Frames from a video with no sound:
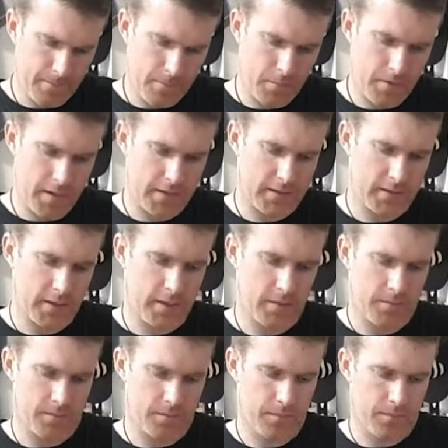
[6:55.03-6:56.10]
but
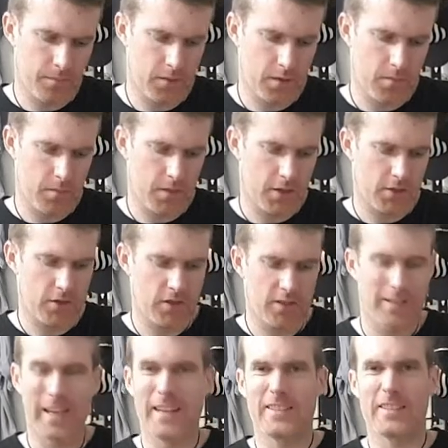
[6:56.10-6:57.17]
make sure the
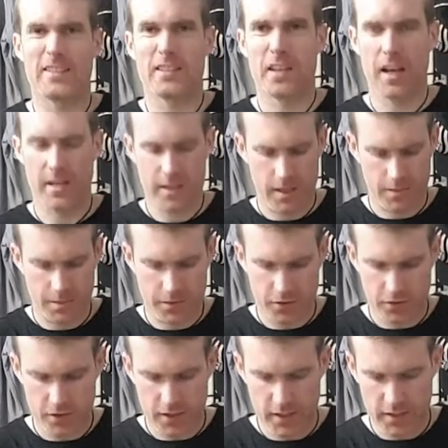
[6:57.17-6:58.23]
text is lined up
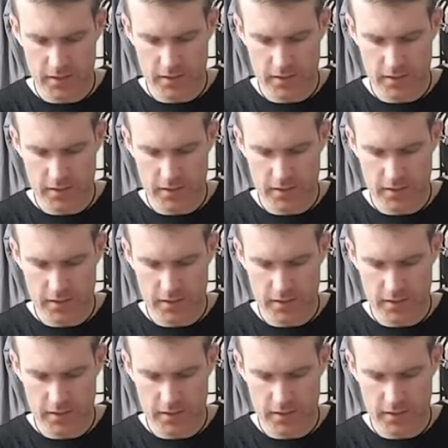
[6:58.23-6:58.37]
straight.